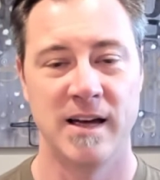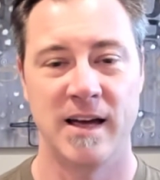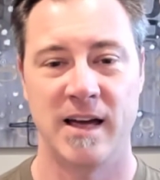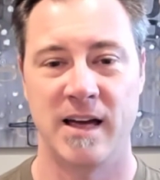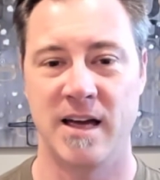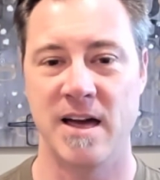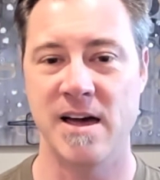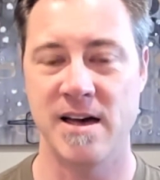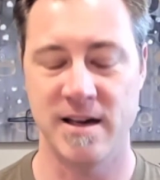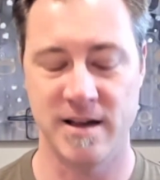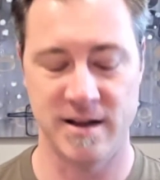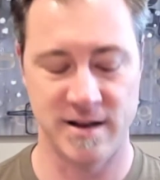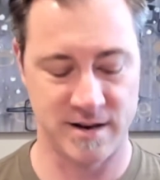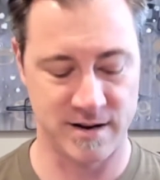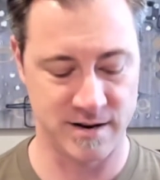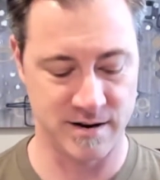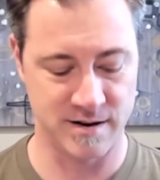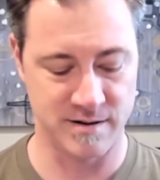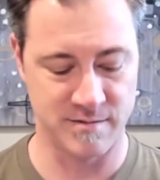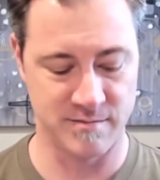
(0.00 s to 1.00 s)

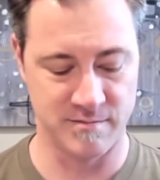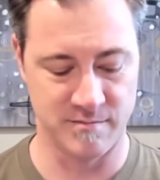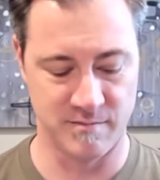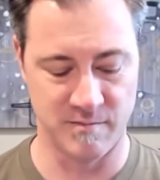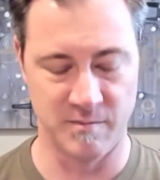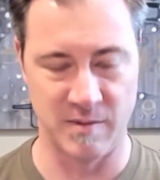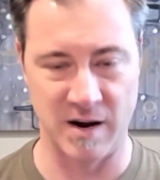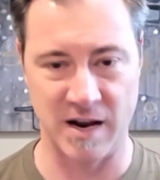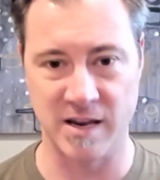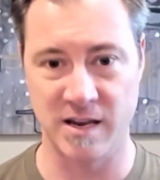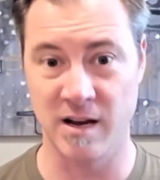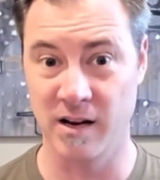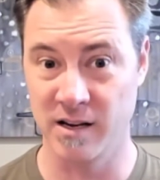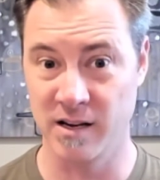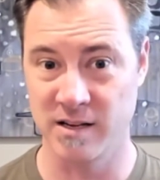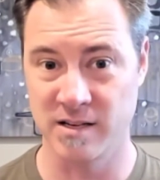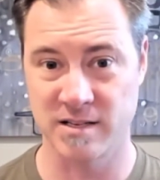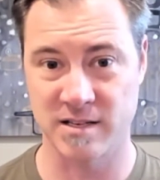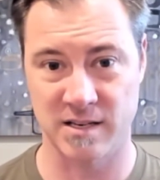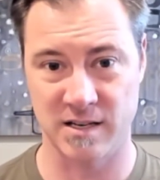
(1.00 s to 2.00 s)
And my
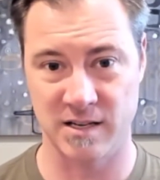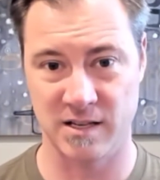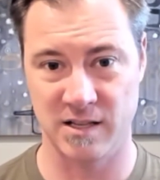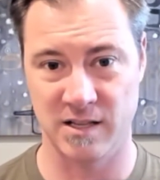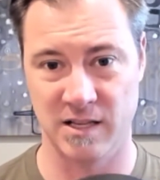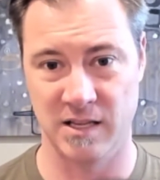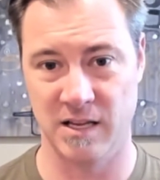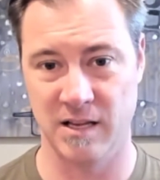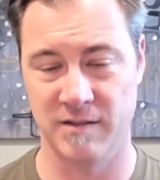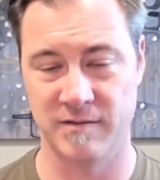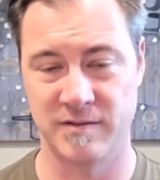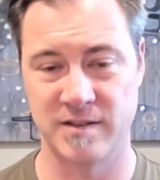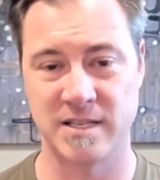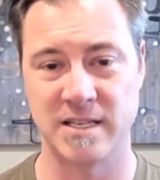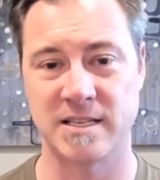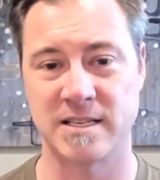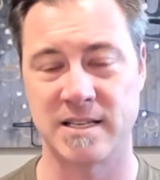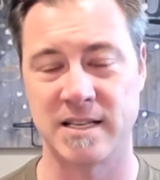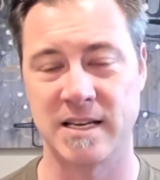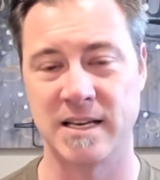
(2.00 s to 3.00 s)
youngest loves
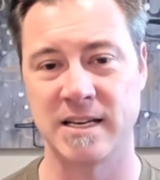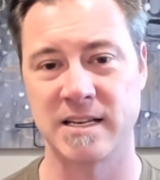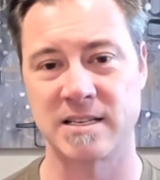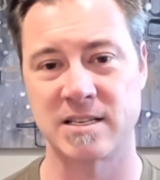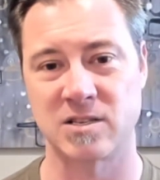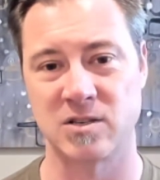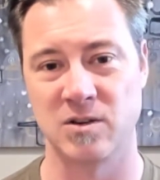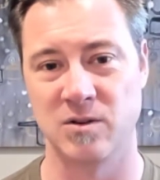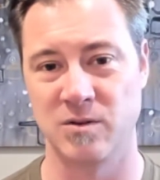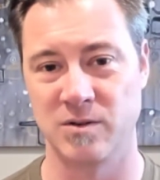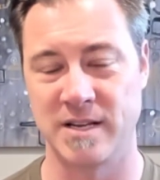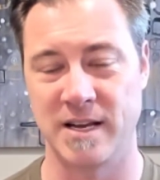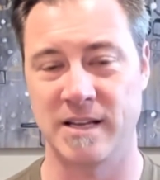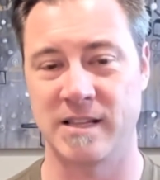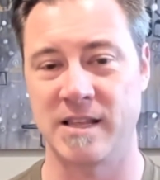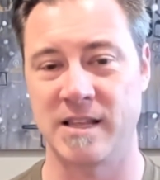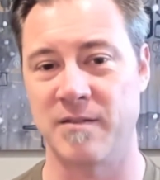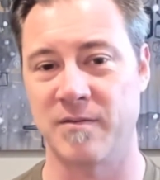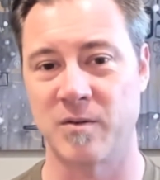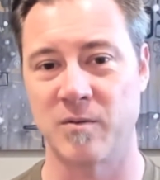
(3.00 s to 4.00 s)
these things, so take
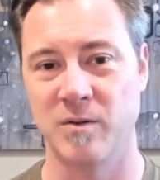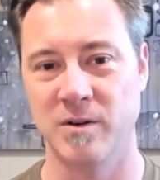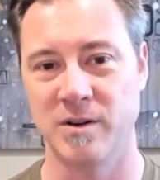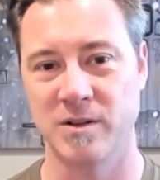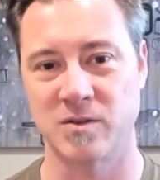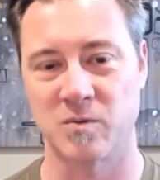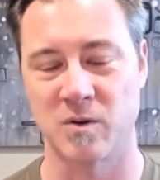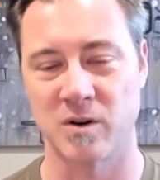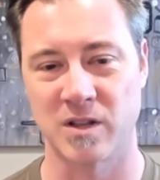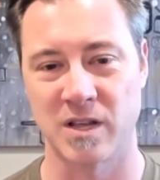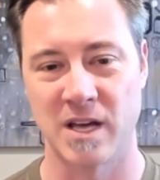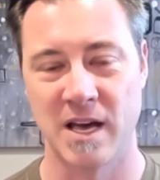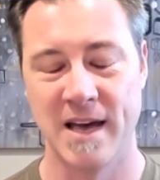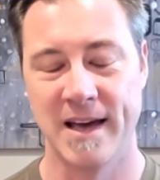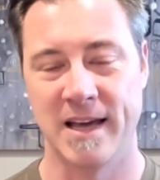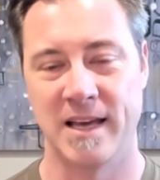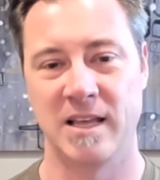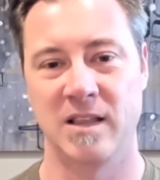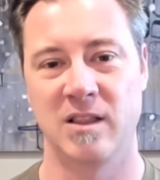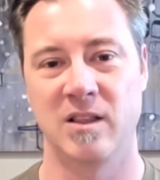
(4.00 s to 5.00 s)
that for what it's worth.
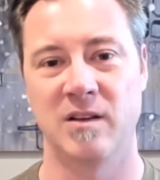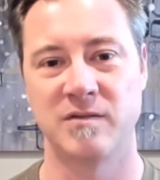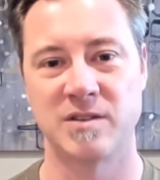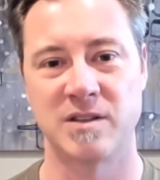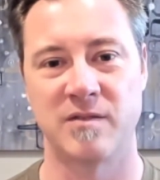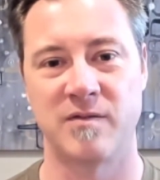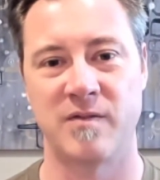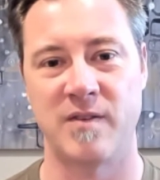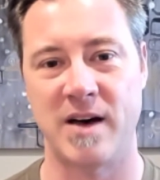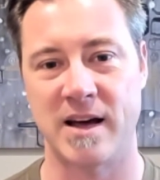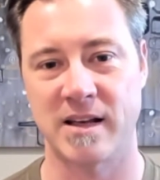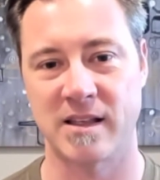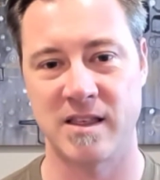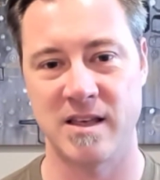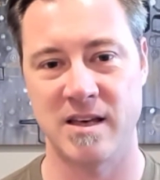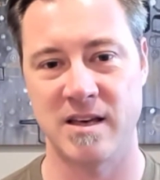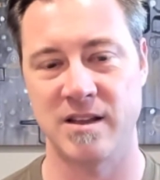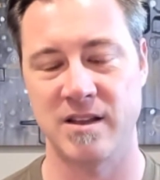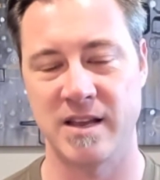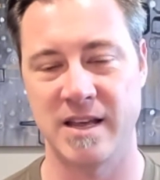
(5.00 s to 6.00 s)
He loves the fact
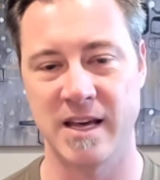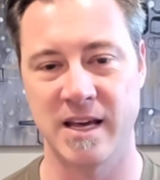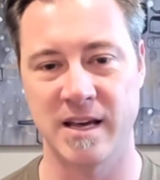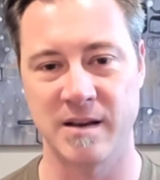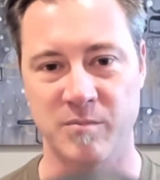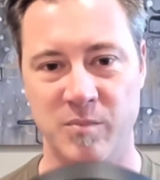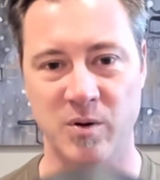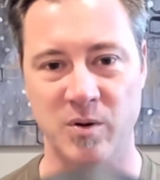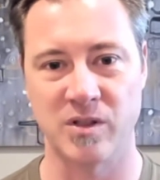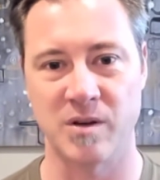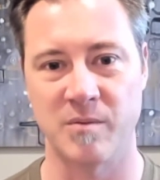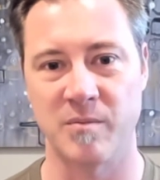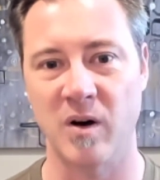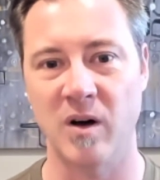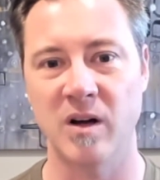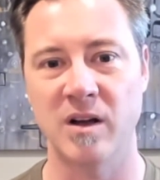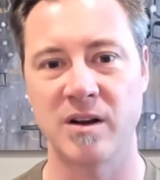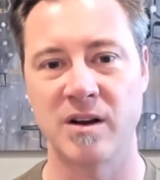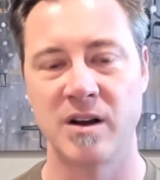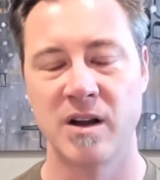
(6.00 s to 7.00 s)
that he can put them
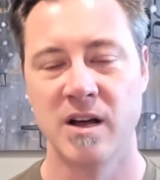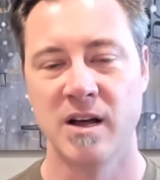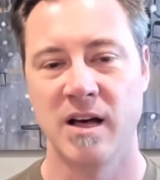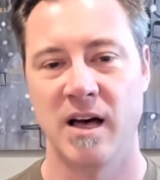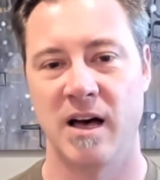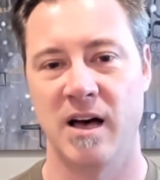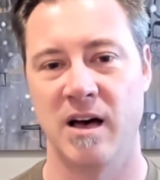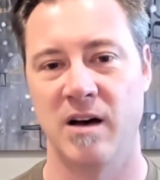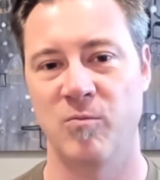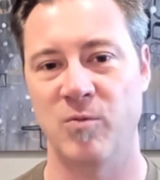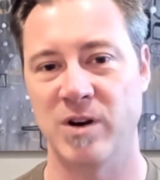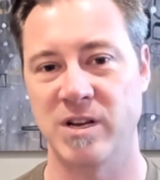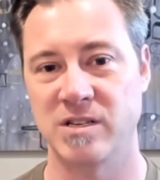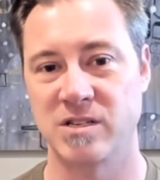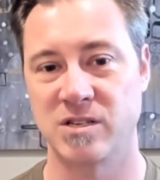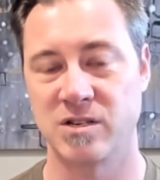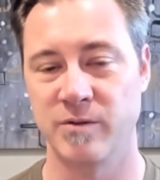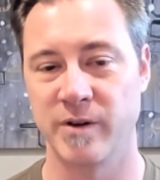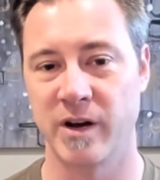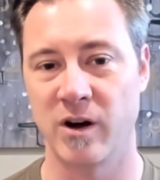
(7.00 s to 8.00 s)
on when he's
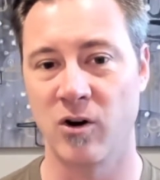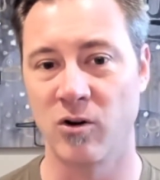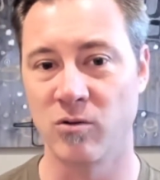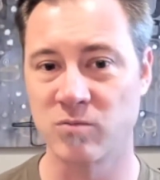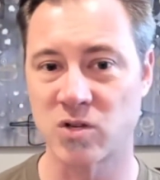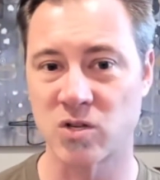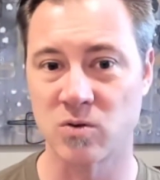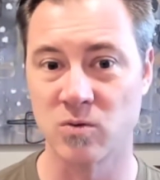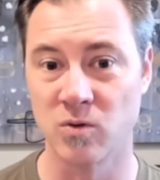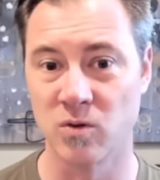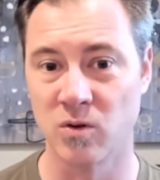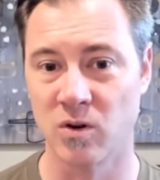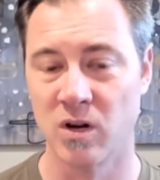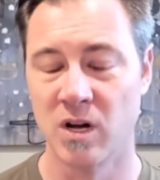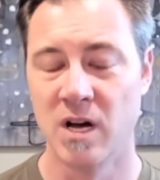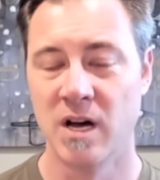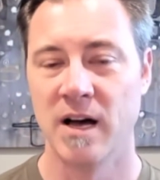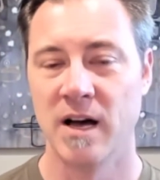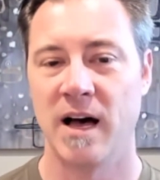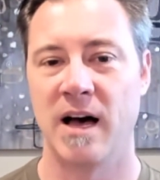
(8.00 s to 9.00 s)
doing homeschool,
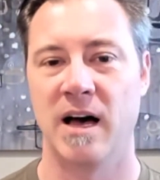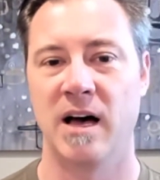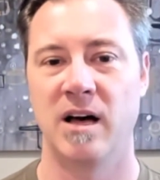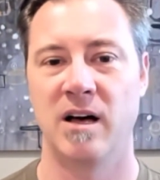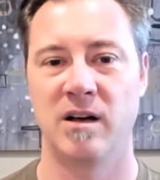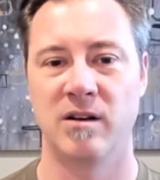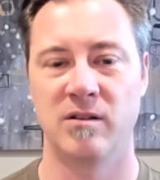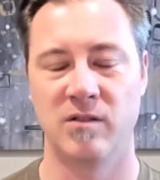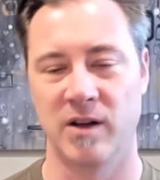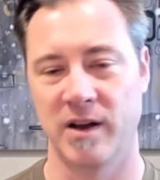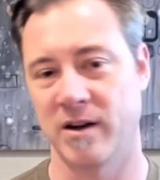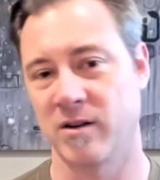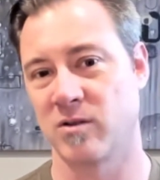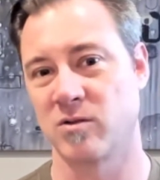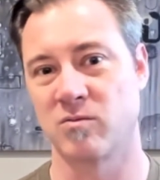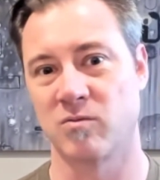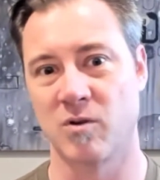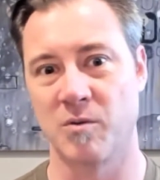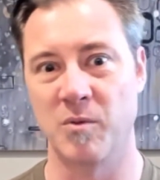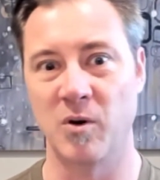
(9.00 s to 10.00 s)

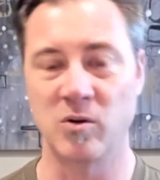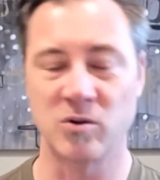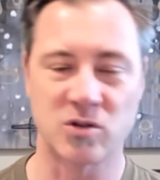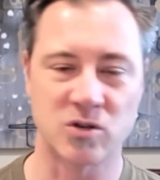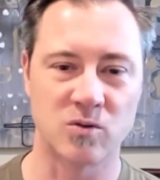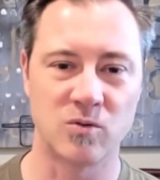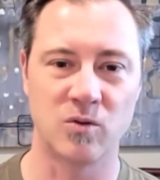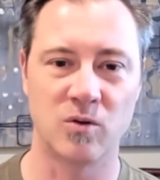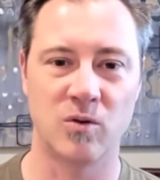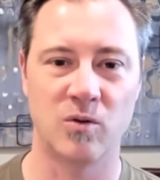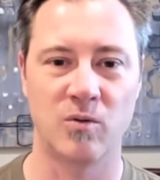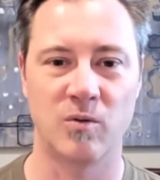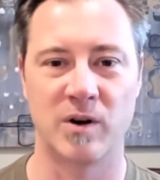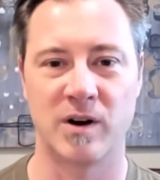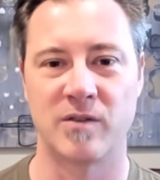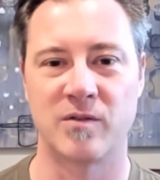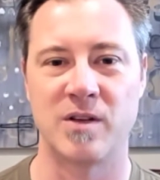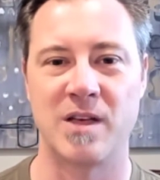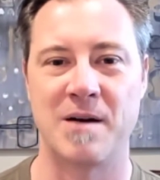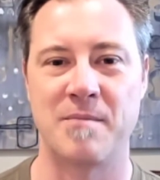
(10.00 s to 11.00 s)
or remote school,
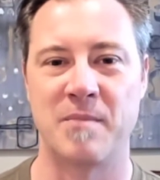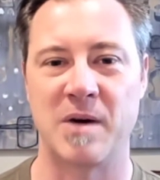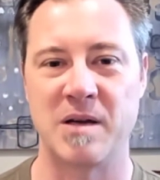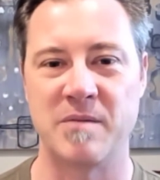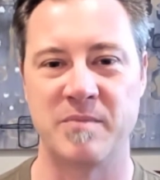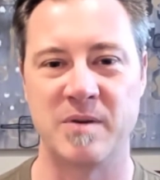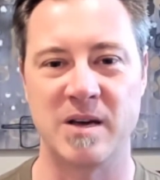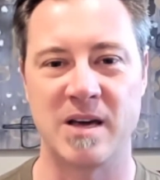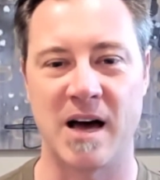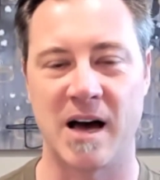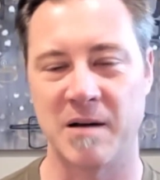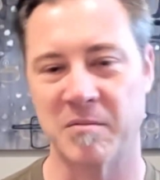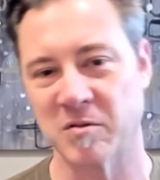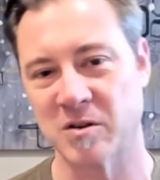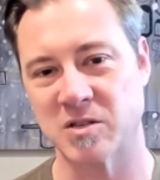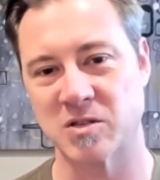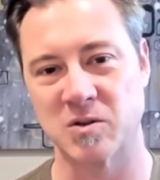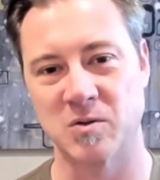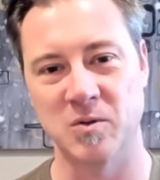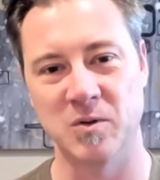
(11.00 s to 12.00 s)
whatever that might be,
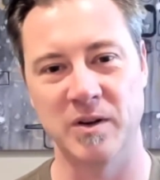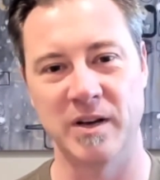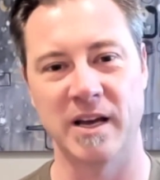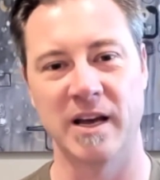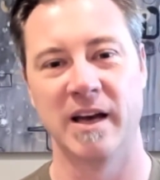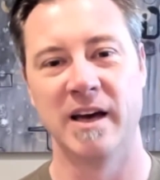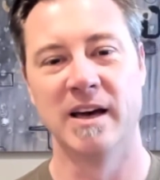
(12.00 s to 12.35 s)
hybrid schooling.